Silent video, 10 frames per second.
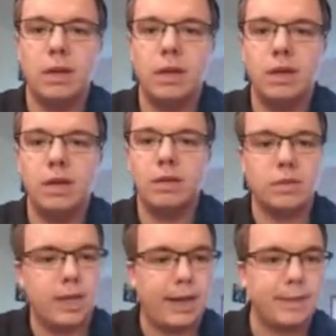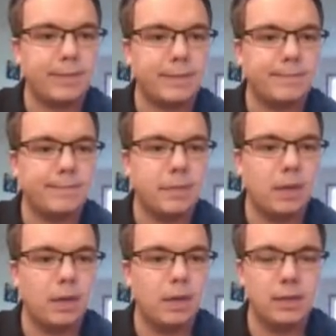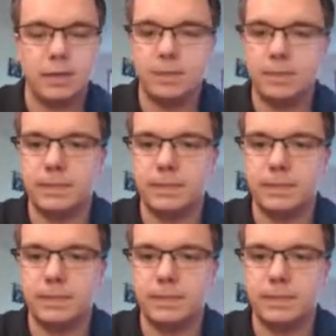cosine x. All right.